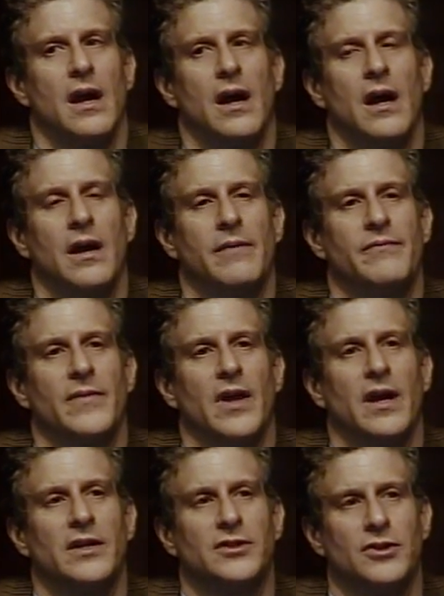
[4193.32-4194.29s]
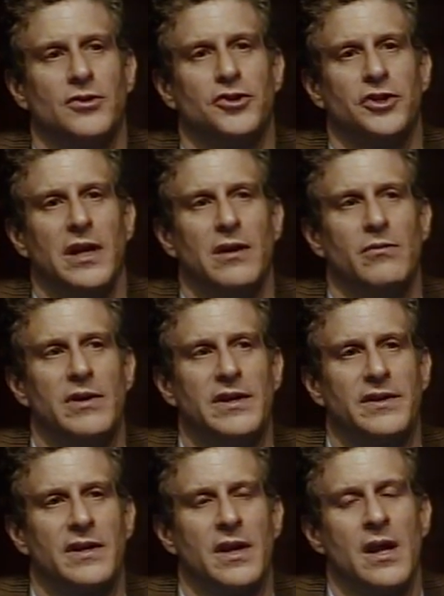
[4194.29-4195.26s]
um, associated
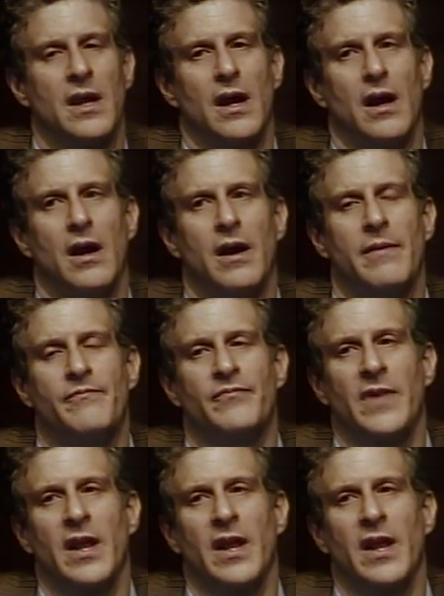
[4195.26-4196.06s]
with um,